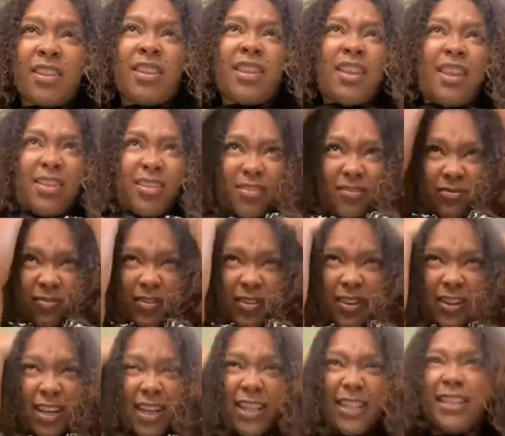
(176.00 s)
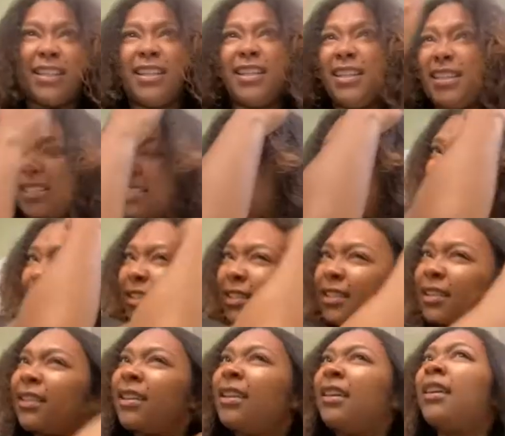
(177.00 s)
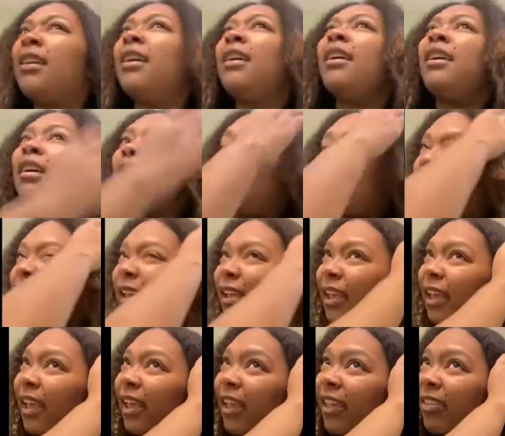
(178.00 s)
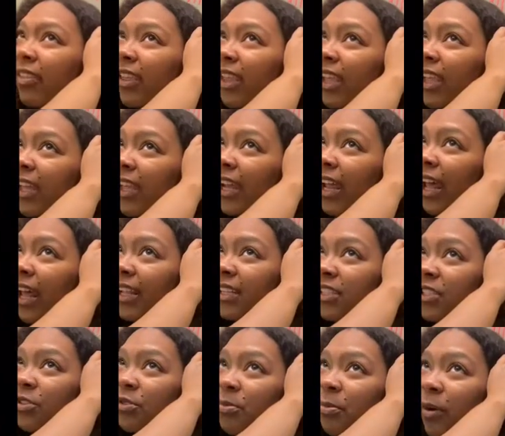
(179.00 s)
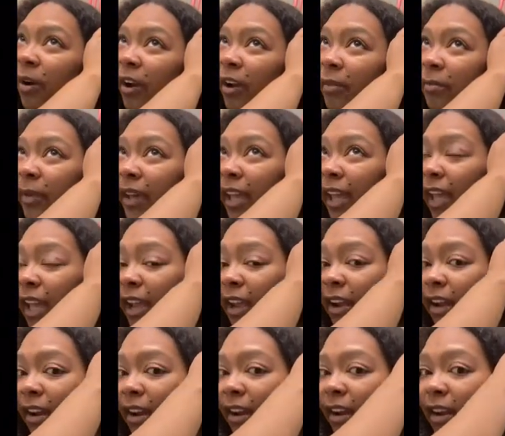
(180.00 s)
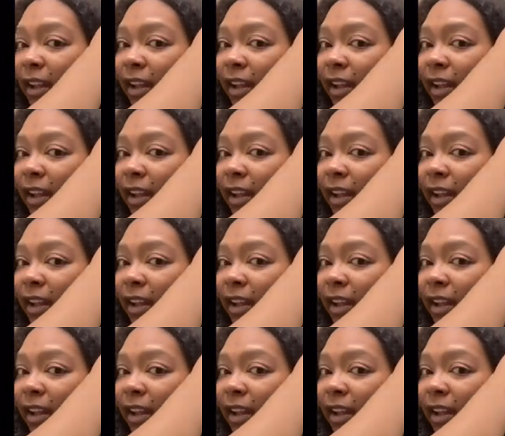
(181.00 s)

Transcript: In the front at least. And then I do part my hair a